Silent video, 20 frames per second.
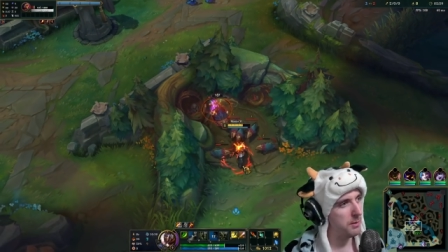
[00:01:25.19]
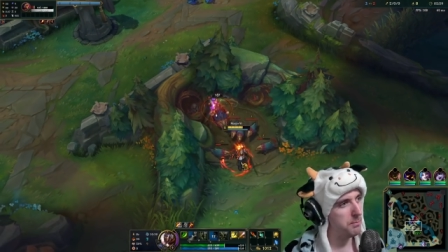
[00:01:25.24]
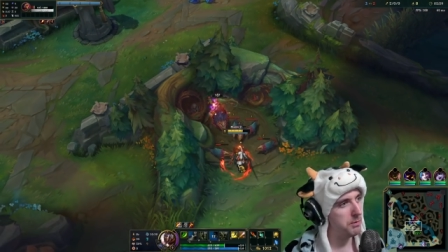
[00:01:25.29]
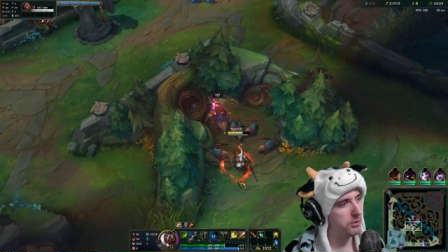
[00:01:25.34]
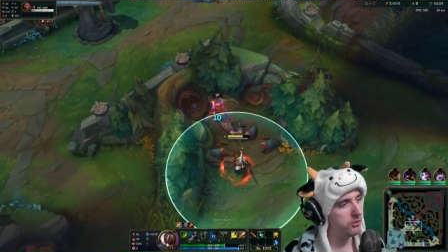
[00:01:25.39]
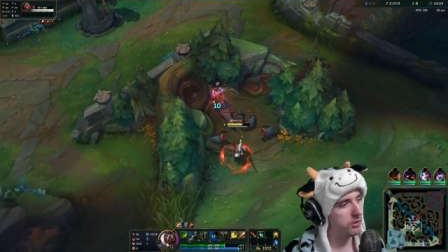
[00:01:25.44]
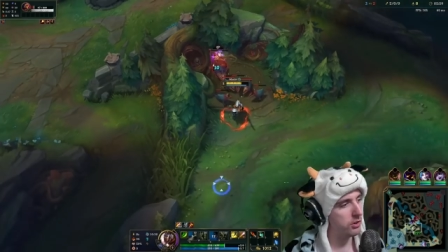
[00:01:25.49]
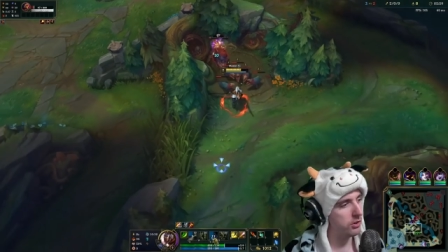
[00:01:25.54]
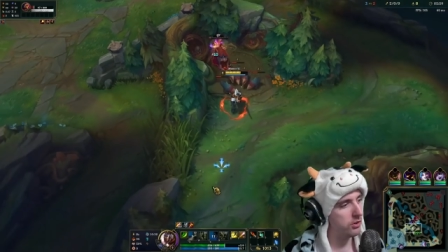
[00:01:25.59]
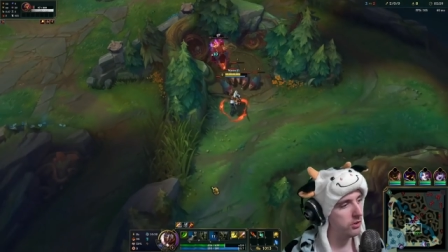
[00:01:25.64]

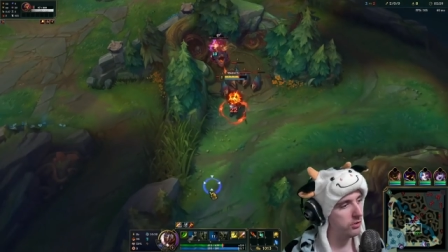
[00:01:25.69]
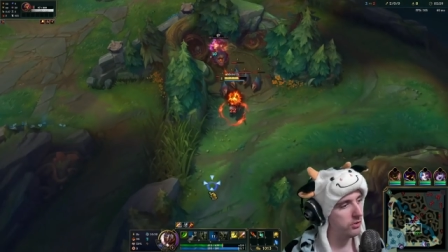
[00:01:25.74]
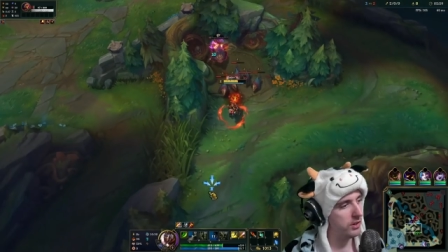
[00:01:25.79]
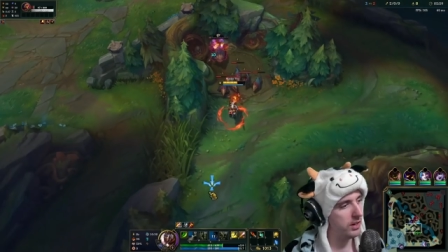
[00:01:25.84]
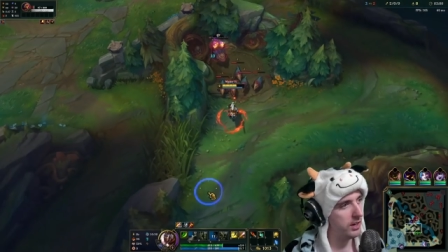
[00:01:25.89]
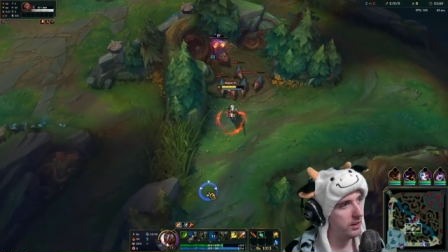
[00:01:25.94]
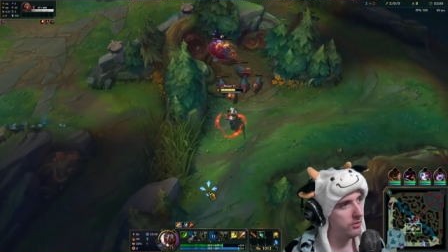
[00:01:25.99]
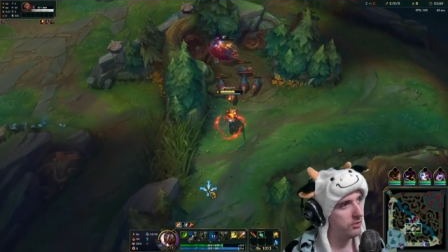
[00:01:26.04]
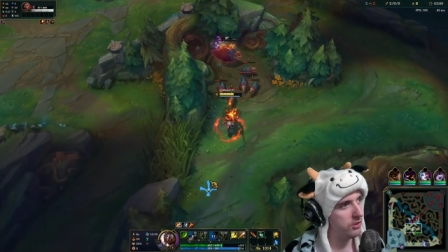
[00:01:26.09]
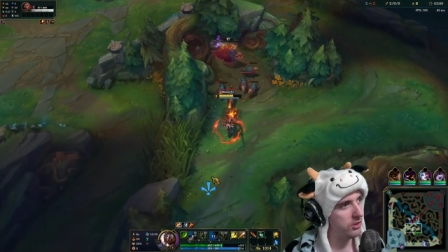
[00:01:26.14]
Berserker
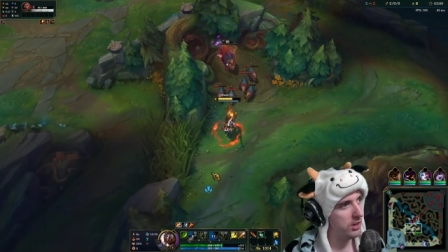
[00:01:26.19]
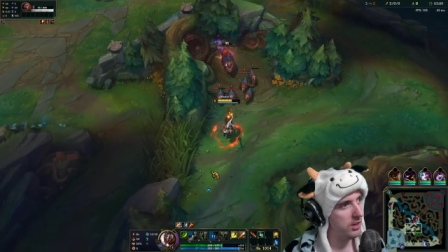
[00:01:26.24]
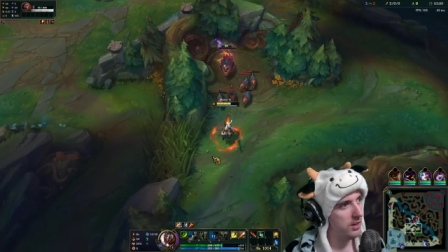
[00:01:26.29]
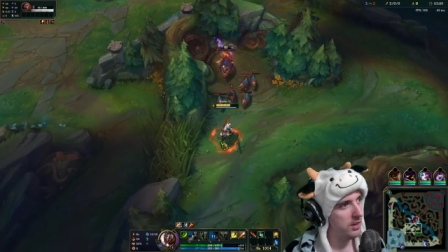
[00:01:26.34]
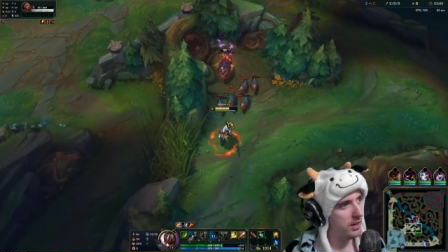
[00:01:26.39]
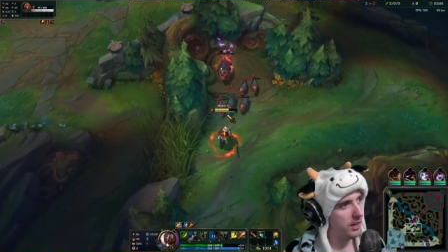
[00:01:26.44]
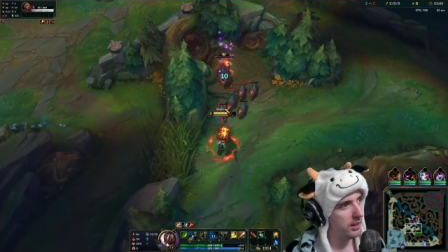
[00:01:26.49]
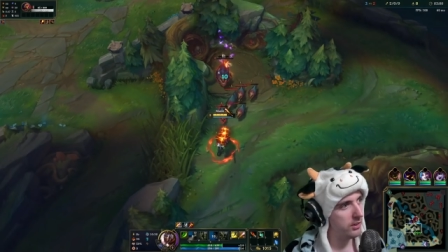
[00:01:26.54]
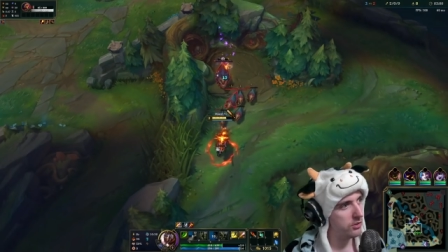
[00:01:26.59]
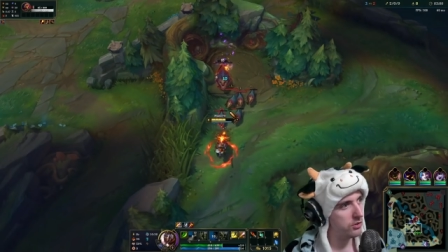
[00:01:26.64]
Greaves
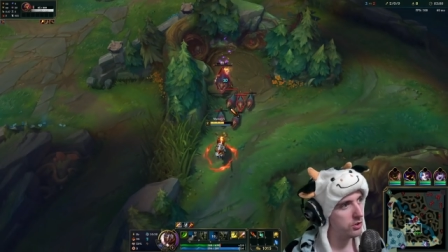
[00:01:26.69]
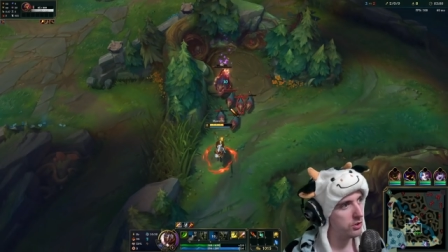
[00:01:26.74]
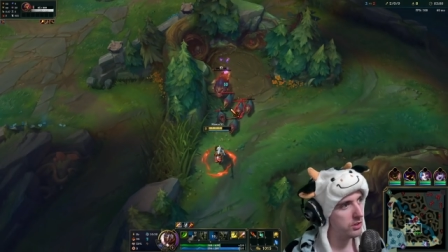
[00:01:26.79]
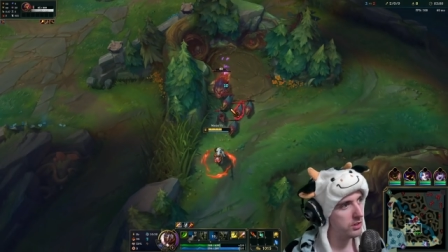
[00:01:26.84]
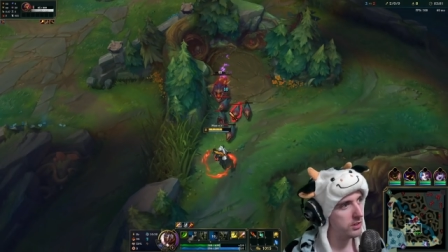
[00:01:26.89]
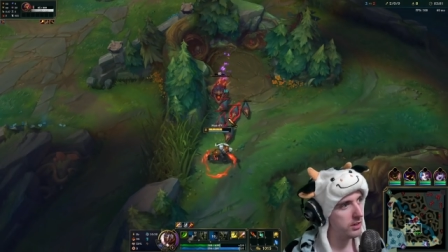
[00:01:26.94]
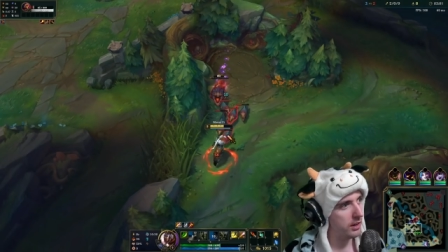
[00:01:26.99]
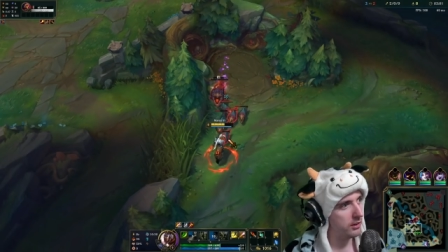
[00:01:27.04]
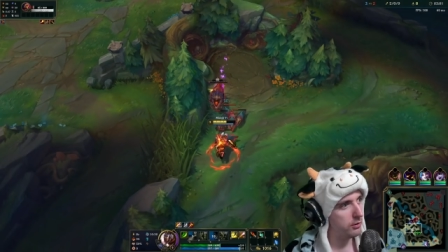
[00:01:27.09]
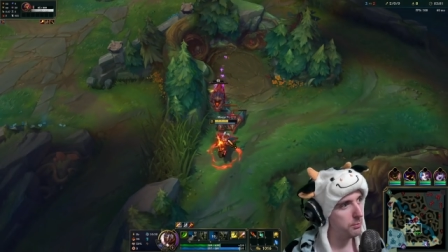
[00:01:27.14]
into the
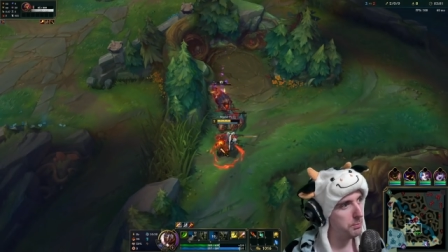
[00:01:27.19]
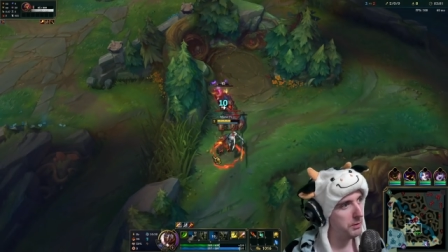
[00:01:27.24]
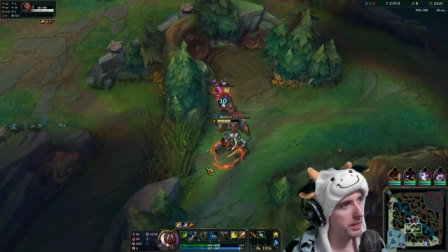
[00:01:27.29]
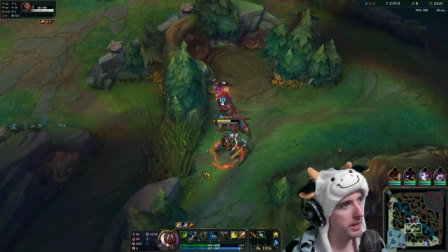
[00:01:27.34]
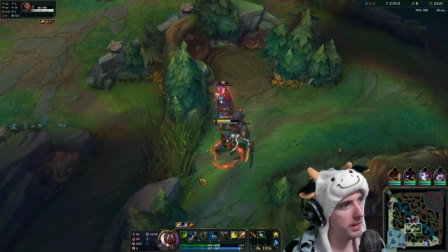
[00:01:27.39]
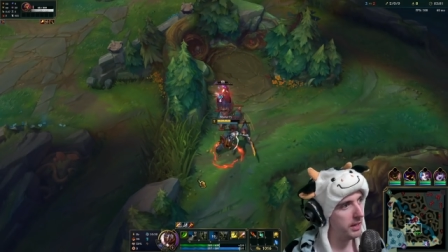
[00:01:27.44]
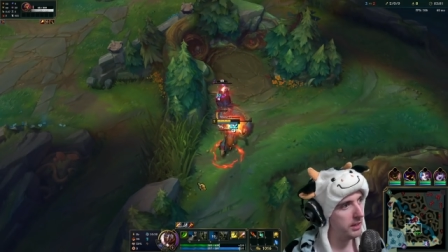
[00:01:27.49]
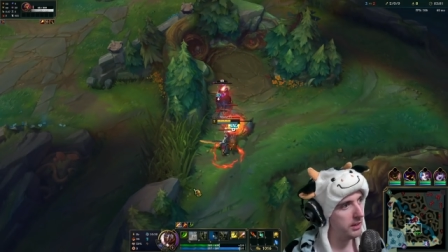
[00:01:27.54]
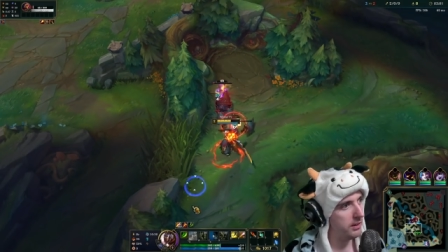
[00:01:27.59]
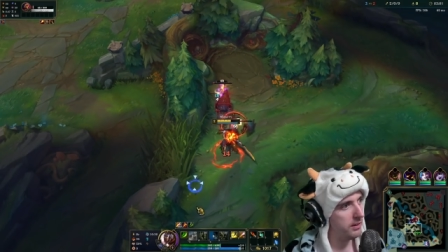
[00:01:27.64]

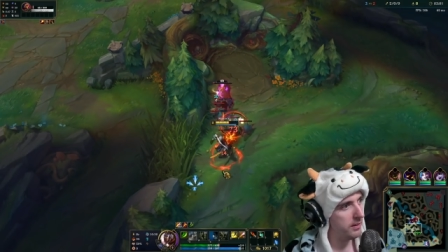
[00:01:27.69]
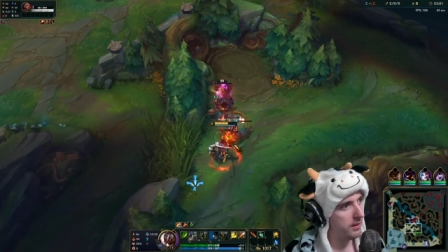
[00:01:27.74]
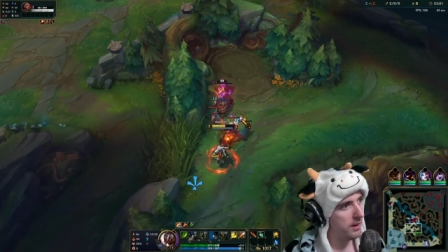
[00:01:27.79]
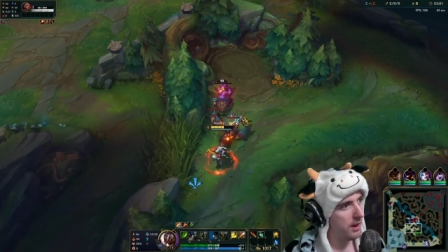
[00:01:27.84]
Duskblade.